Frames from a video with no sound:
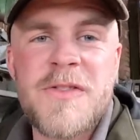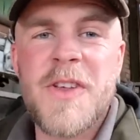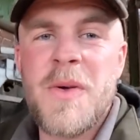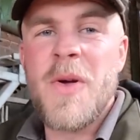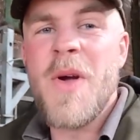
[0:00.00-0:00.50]
of
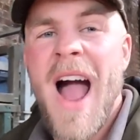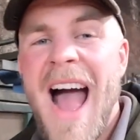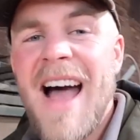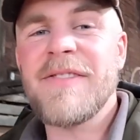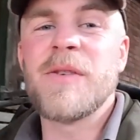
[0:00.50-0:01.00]
you who
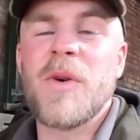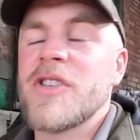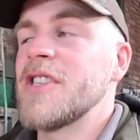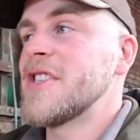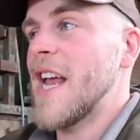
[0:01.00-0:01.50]
haven't
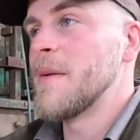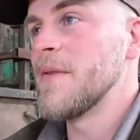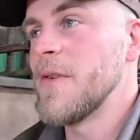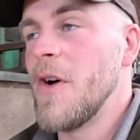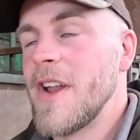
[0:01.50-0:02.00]
watched this channel
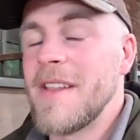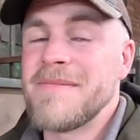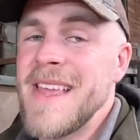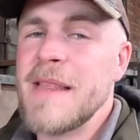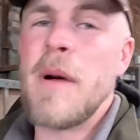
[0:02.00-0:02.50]
before, and I
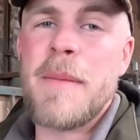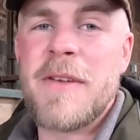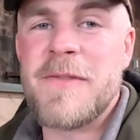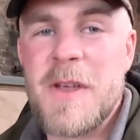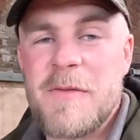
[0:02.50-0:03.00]
think there might be a
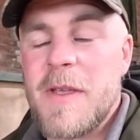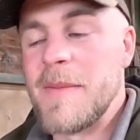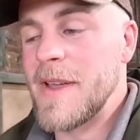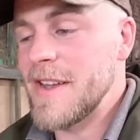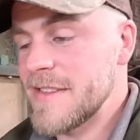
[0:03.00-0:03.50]
few of you
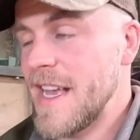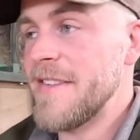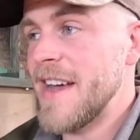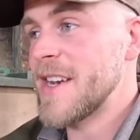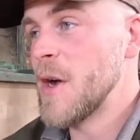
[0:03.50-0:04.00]
because
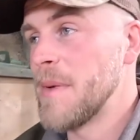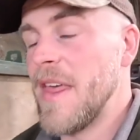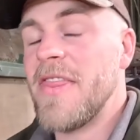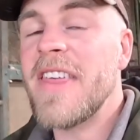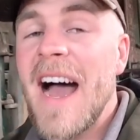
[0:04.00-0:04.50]
I've had a couple of
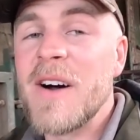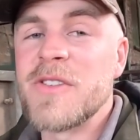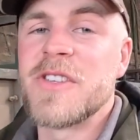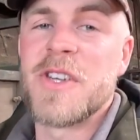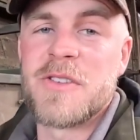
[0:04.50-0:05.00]

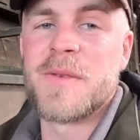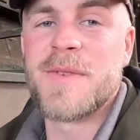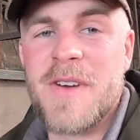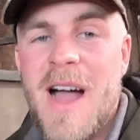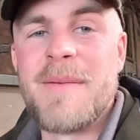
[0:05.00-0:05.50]
thousand new
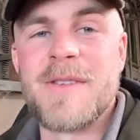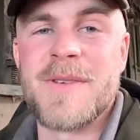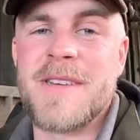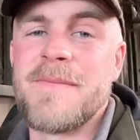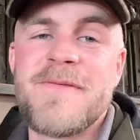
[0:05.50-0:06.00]
subscribers,
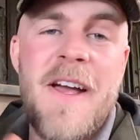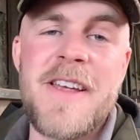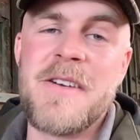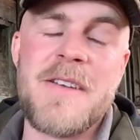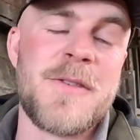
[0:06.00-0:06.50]
which I'm very
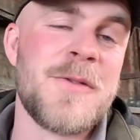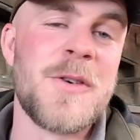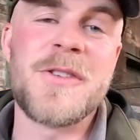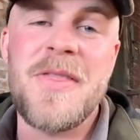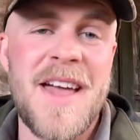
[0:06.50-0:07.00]
grateful for,
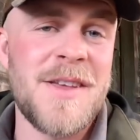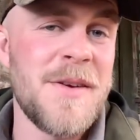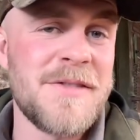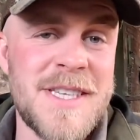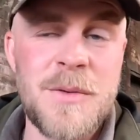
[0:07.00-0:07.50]
so thank you
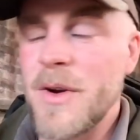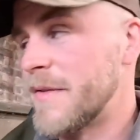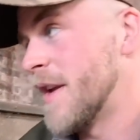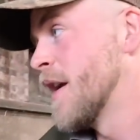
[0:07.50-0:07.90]
every single one of you,